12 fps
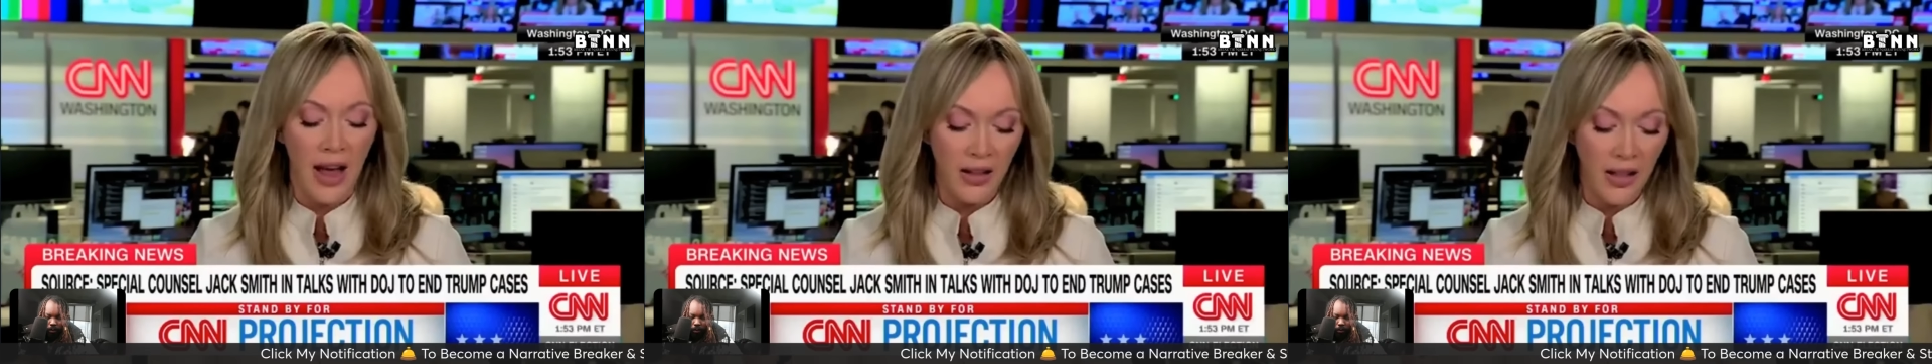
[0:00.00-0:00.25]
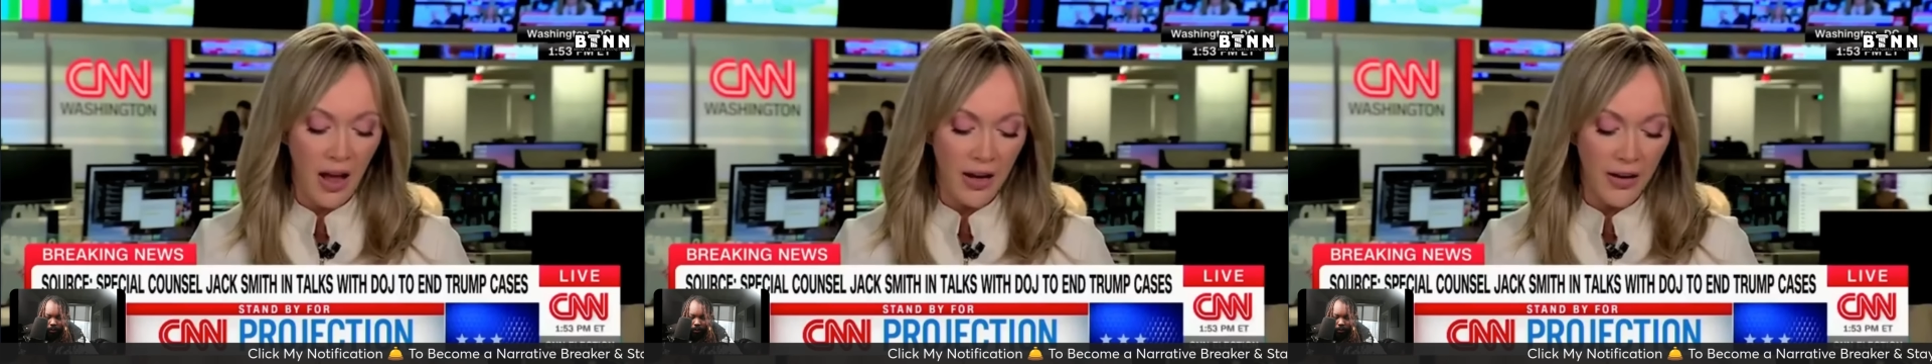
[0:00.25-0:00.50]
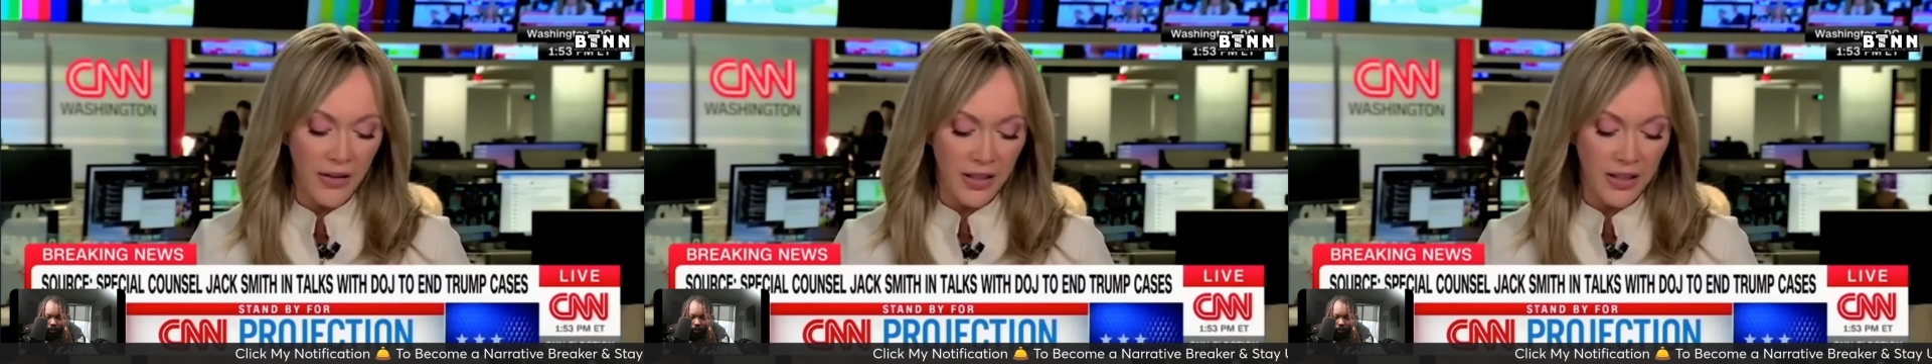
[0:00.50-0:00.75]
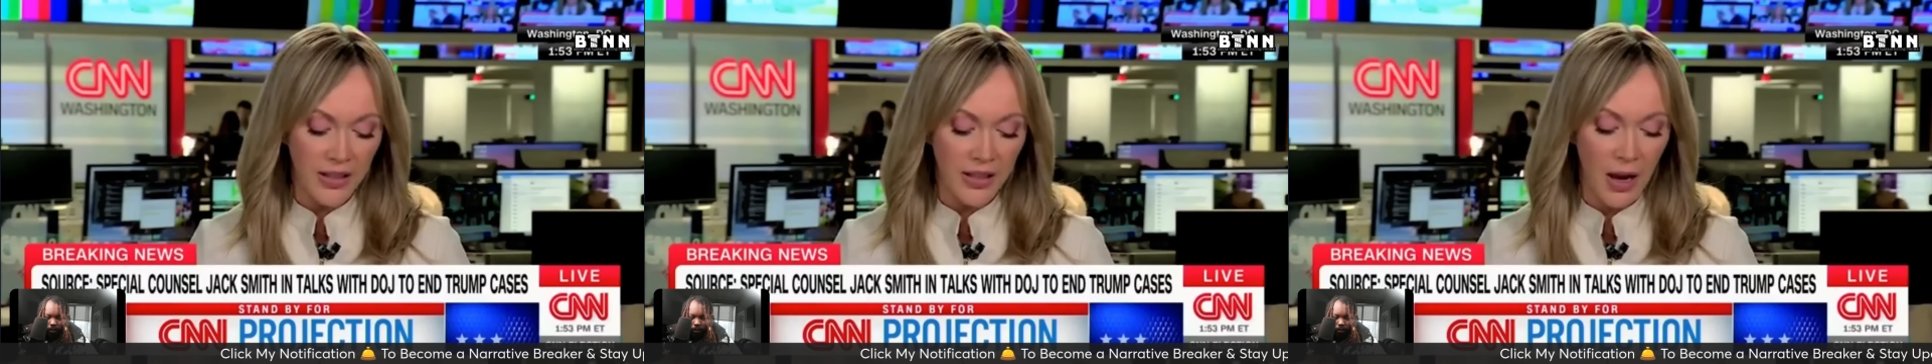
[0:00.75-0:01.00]
And a lot of
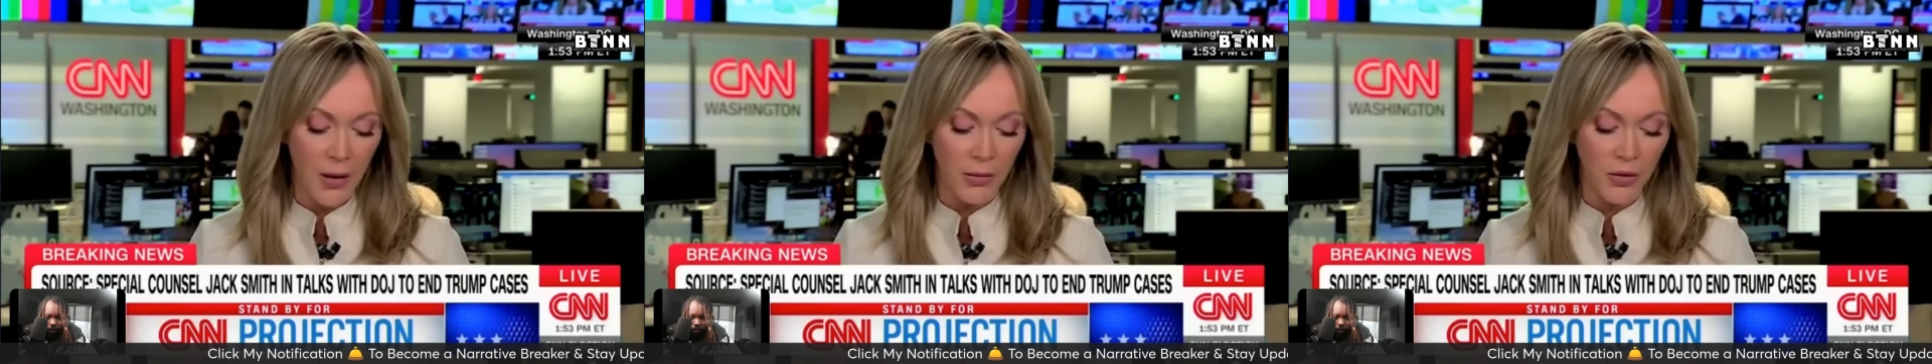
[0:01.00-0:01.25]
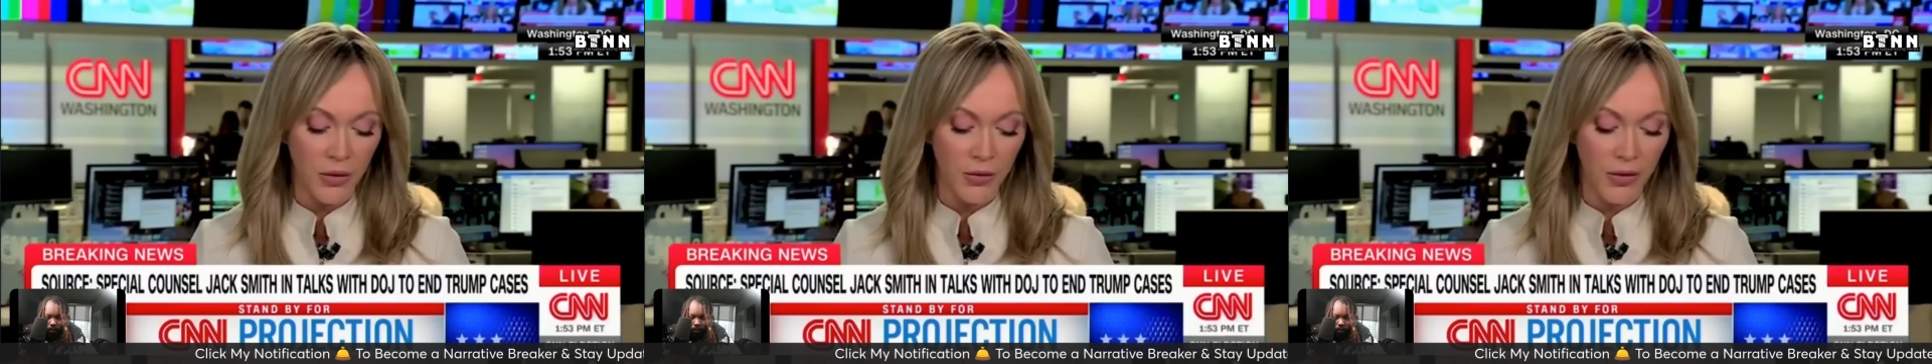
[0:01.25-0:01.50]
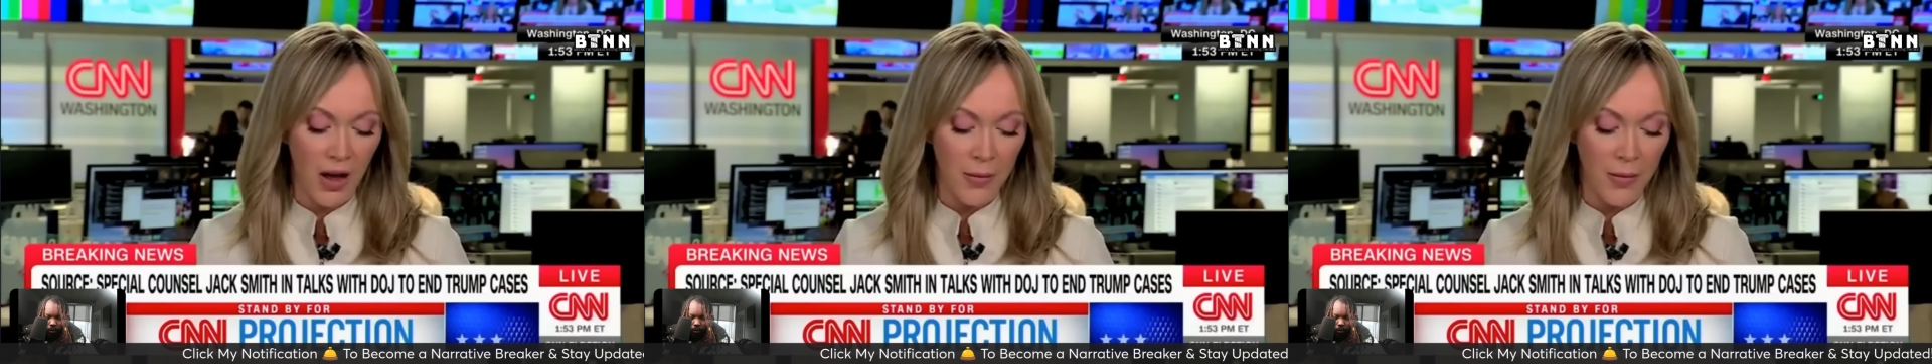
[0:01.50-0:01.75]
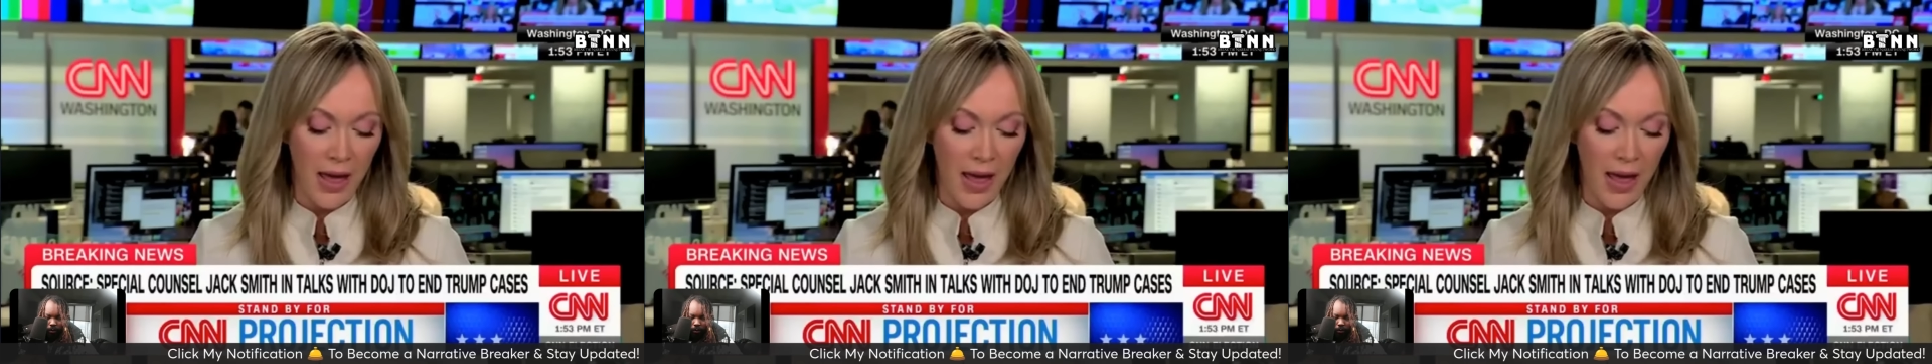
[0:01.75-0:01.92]
this stems from